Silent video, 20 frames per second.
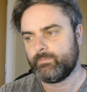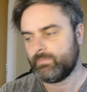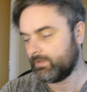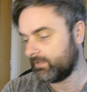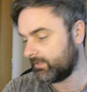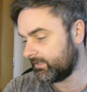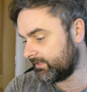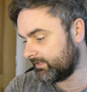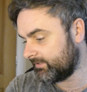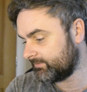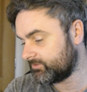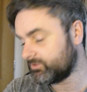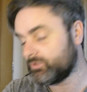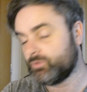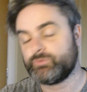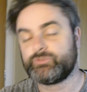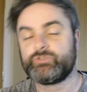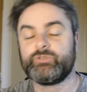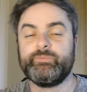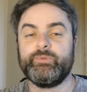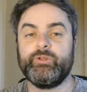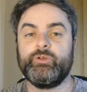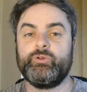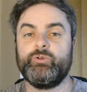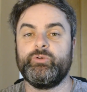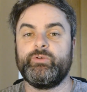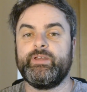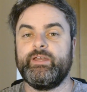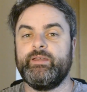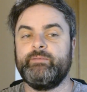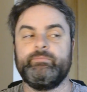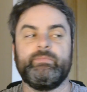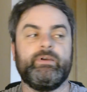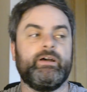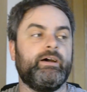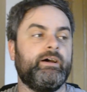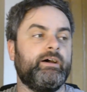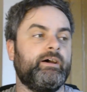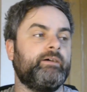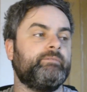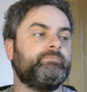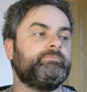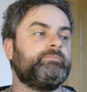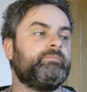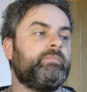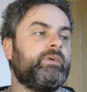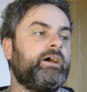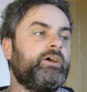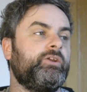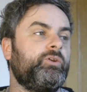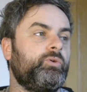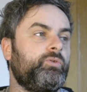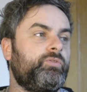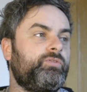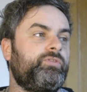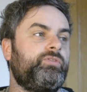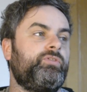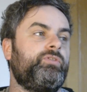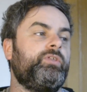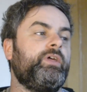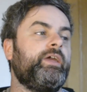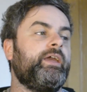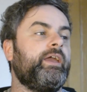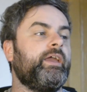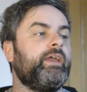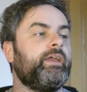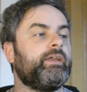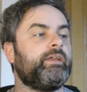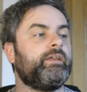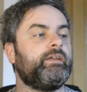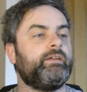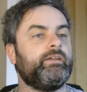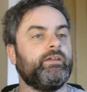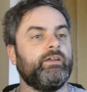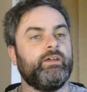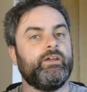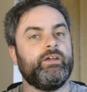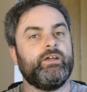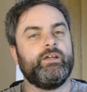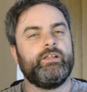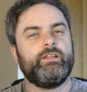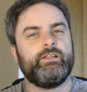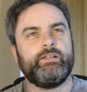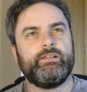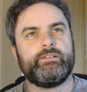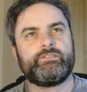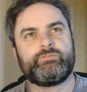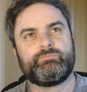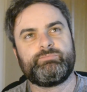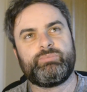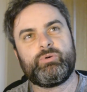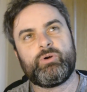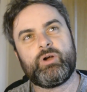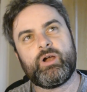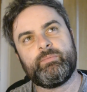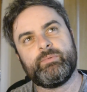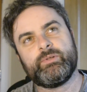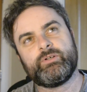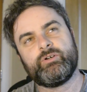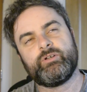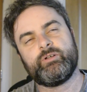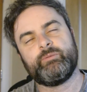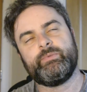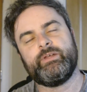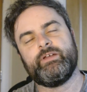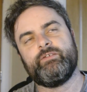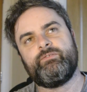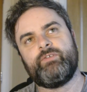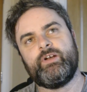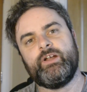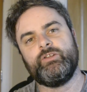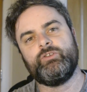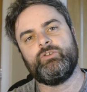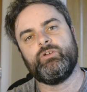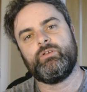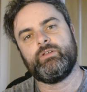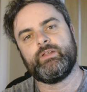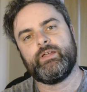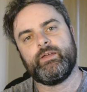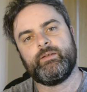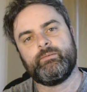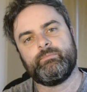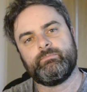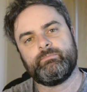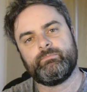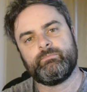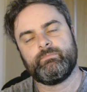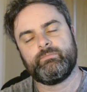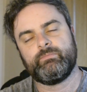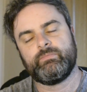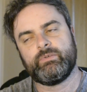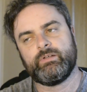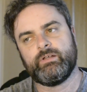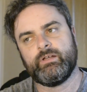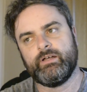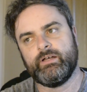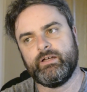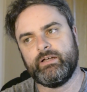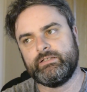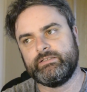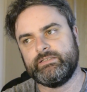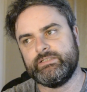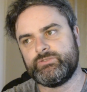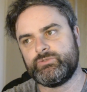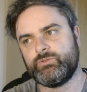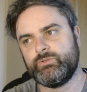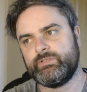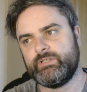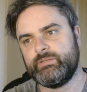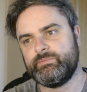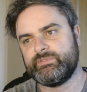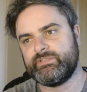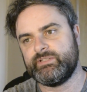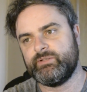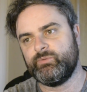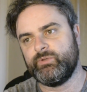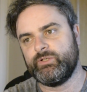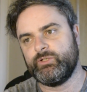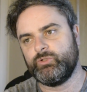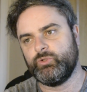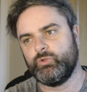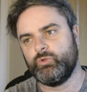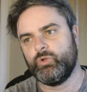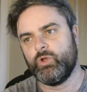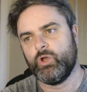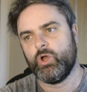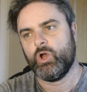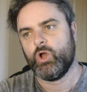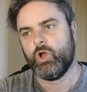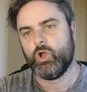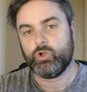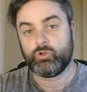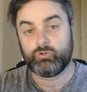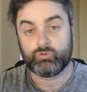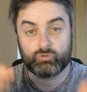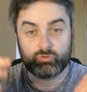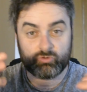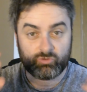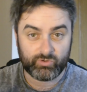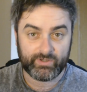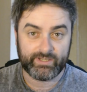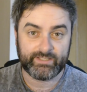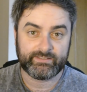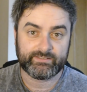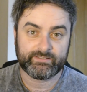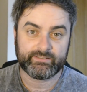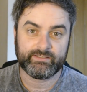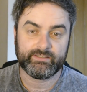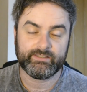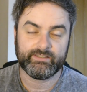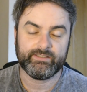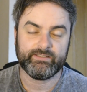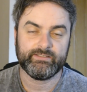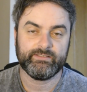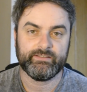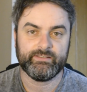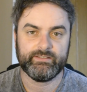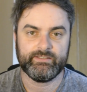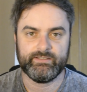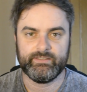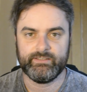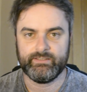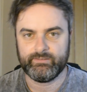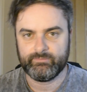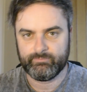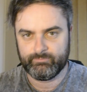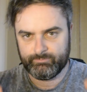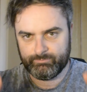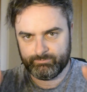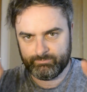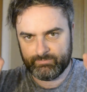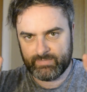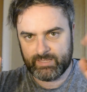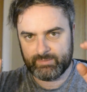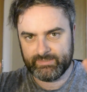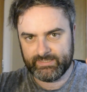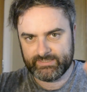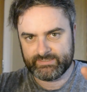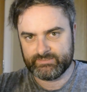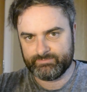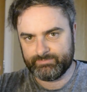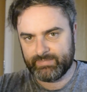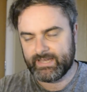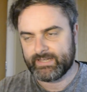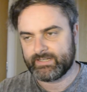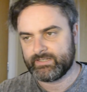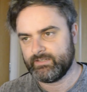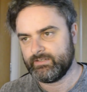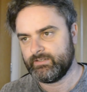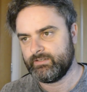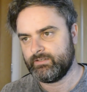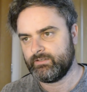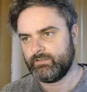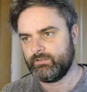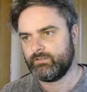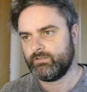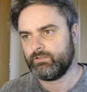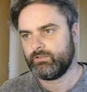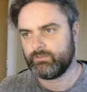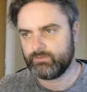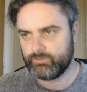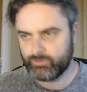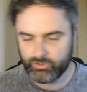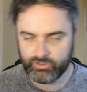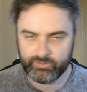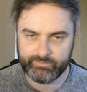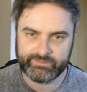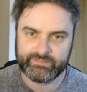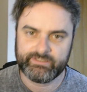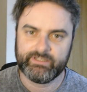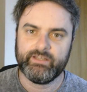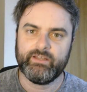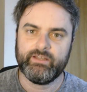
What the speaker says: So it was going to be a good game. I do think it's probably going to be a very dull game. These two teams didn't really do great in the MLS is back tournament,